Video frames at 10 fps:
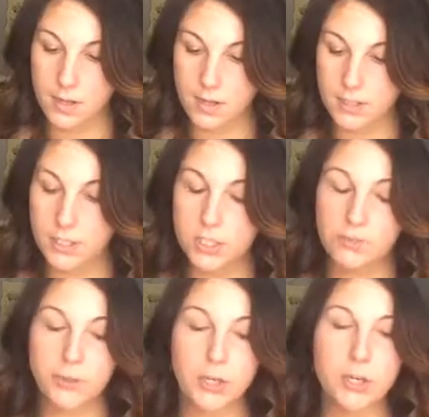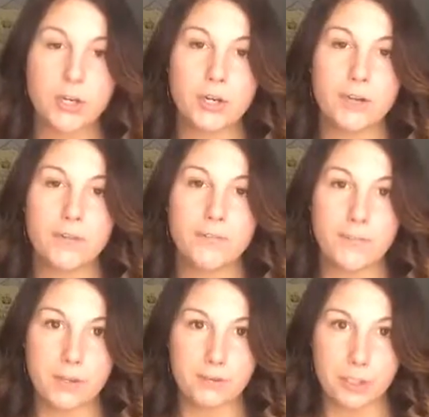this is for your
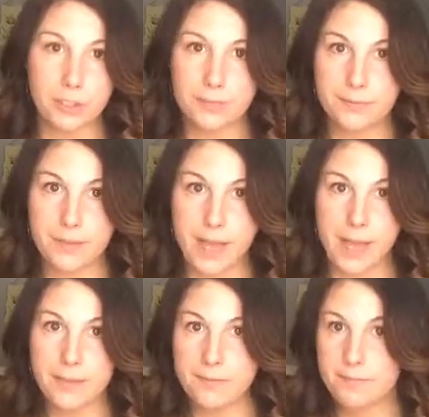future, okay?